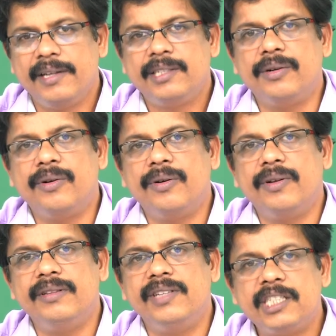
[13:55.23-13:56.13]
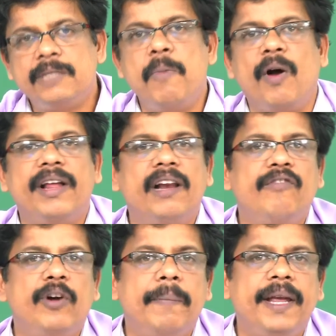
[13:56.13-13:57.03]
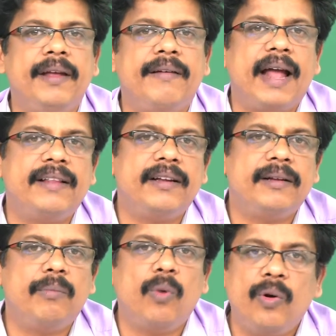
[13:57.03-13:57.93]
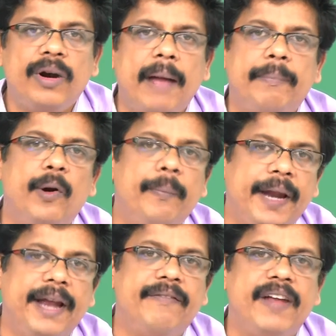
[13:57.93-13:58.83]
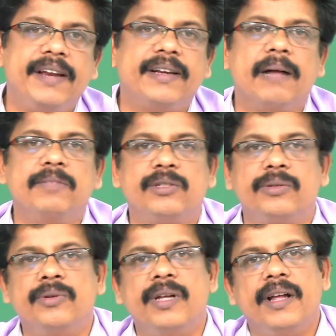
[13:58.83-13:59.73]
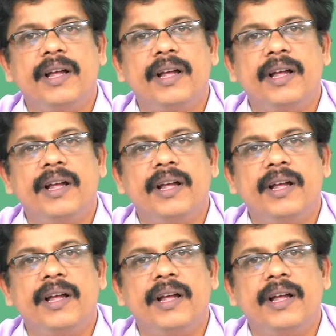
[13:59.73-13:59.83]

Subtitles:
So, this model would be rather more appropriate when it comes to